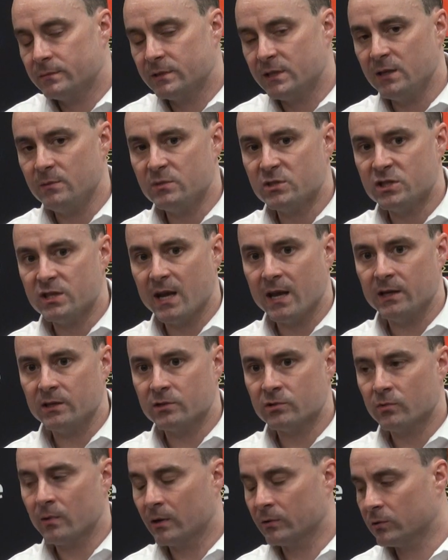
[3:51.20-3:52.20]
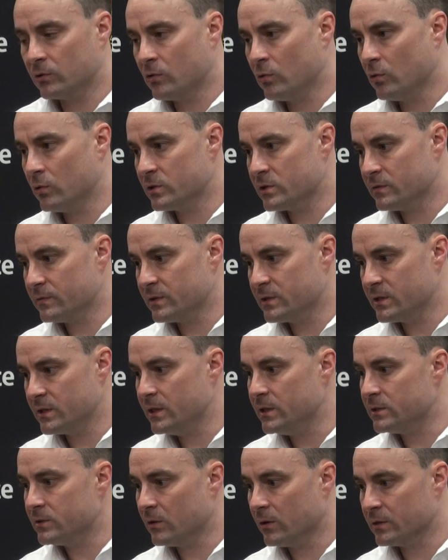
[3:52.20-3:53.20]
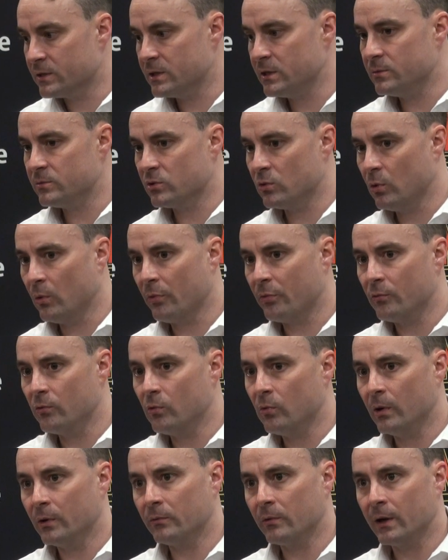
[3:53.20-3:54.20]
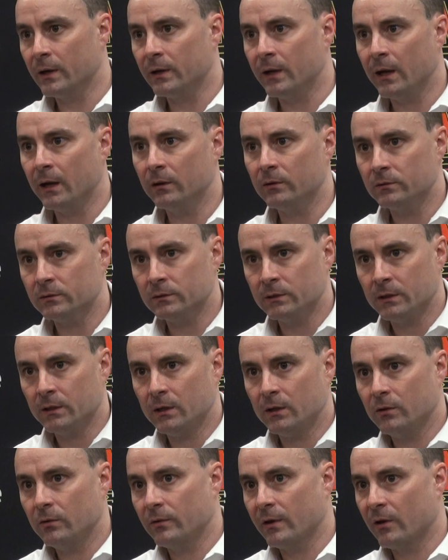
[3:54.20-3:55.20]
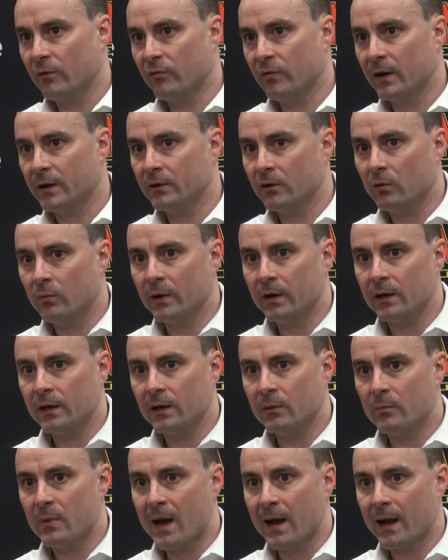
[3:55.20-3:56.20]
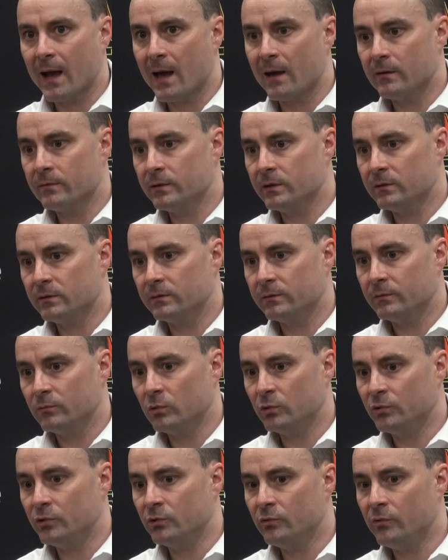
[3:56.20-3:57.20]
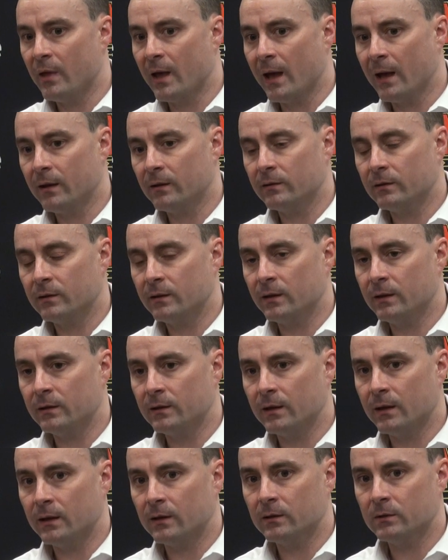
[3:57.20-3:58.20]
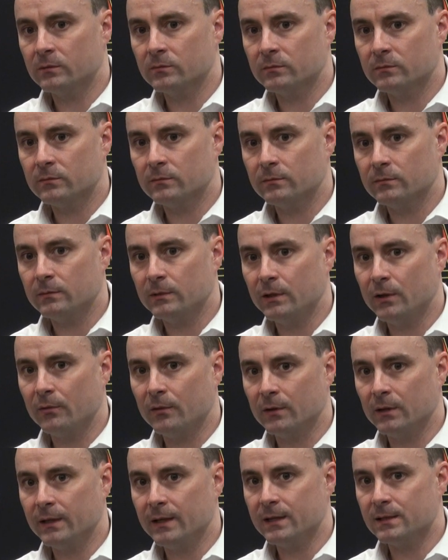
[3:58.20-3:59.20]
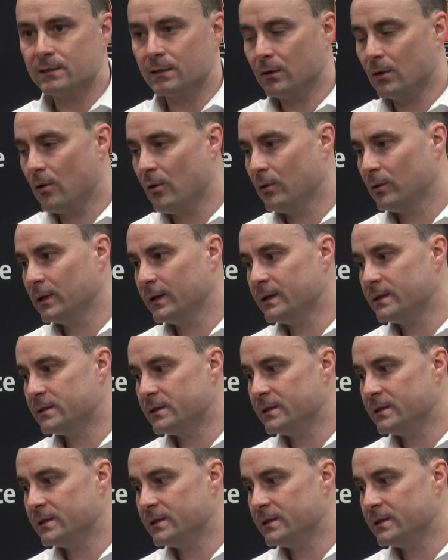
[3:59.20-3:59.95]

teams change throughout the course of the season. Our team's going through one right now. We've got to find our way to get back out of it. We'll do that. And uh, you know, the league's a long league